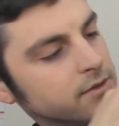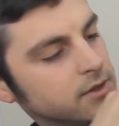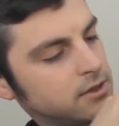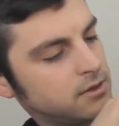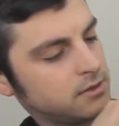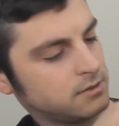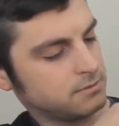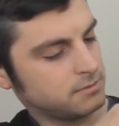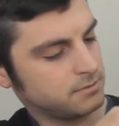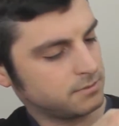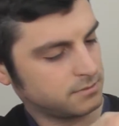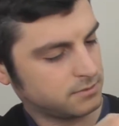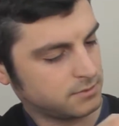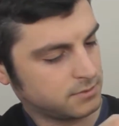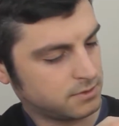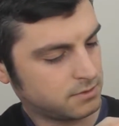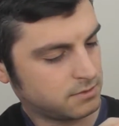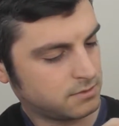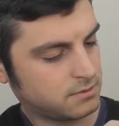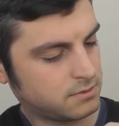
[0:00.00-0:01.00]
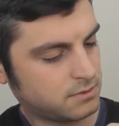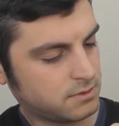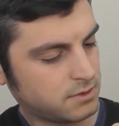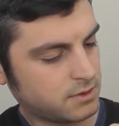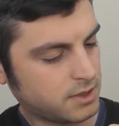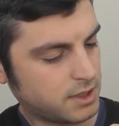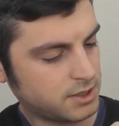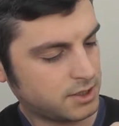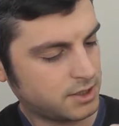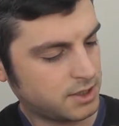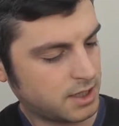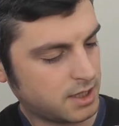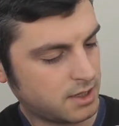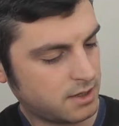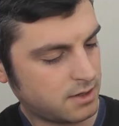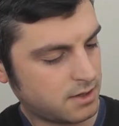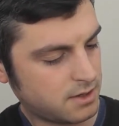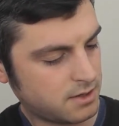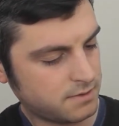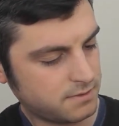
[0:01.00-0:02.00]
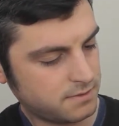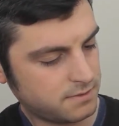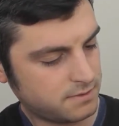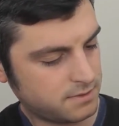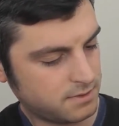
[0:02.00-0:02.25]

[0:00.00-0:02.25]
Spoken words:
have a look. Scratch that off.